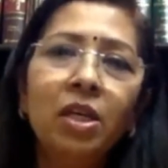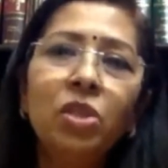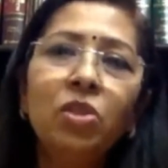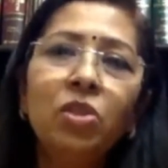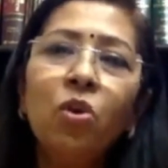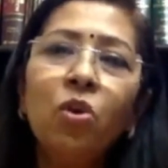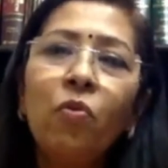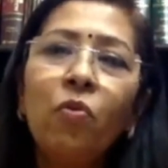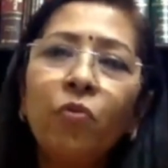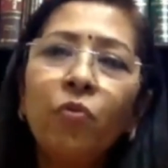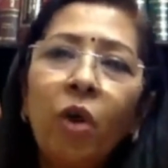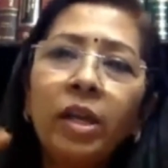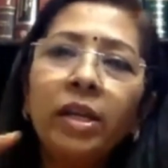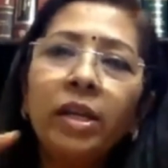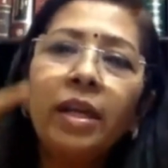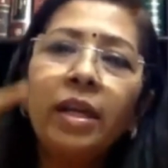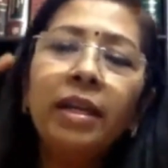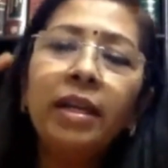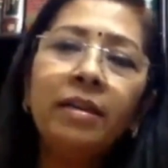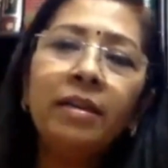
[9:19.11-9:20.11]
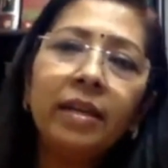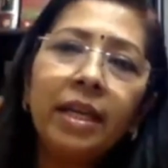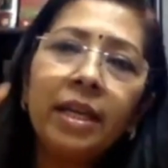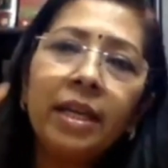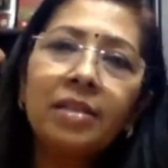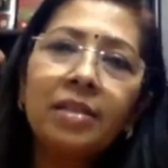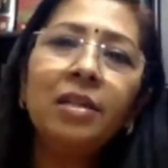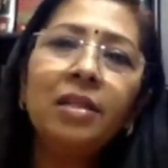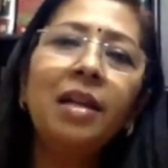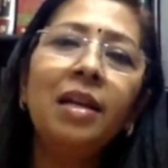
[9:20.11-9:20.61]
So what
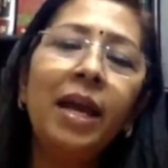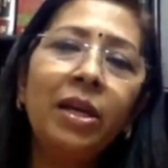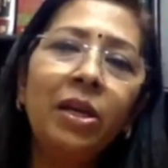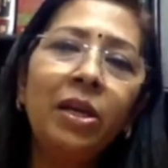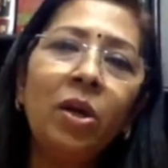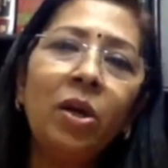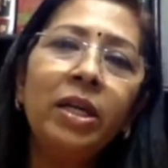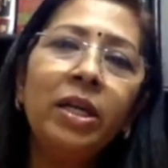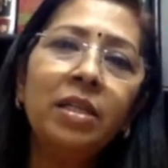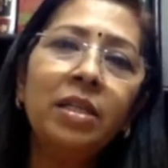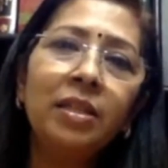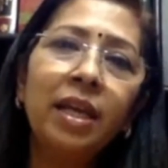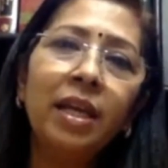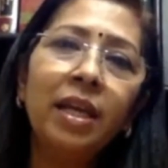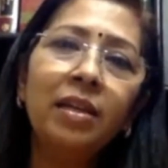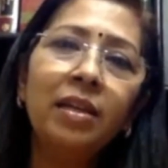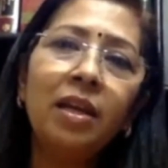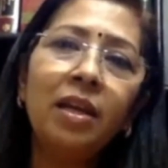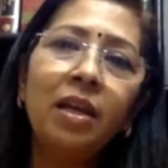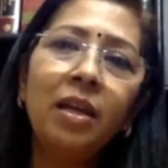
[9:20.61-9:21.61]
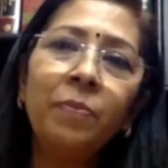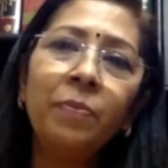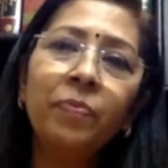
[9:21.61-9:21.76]
increase the landlord is getting?